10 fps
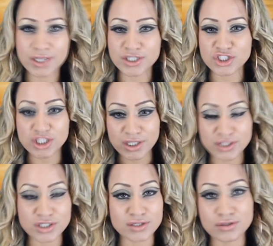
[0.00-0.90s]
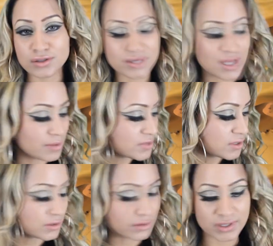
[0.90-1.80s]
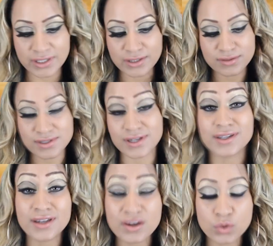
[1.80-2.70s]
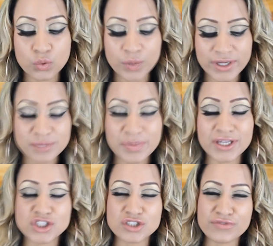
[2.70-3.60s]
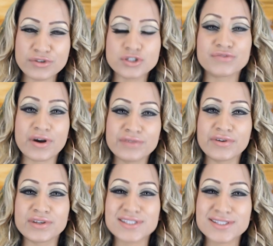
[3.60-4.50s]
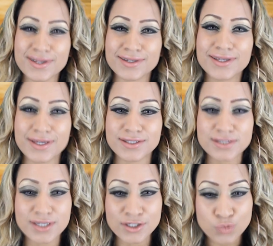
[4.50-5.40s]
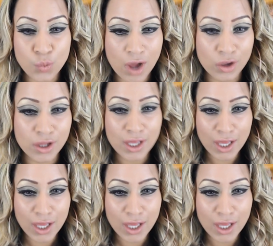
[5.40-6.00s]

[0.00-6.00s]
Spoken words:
and she just looks absolutely stunning like always, but she looks very, very sun-kissed as well.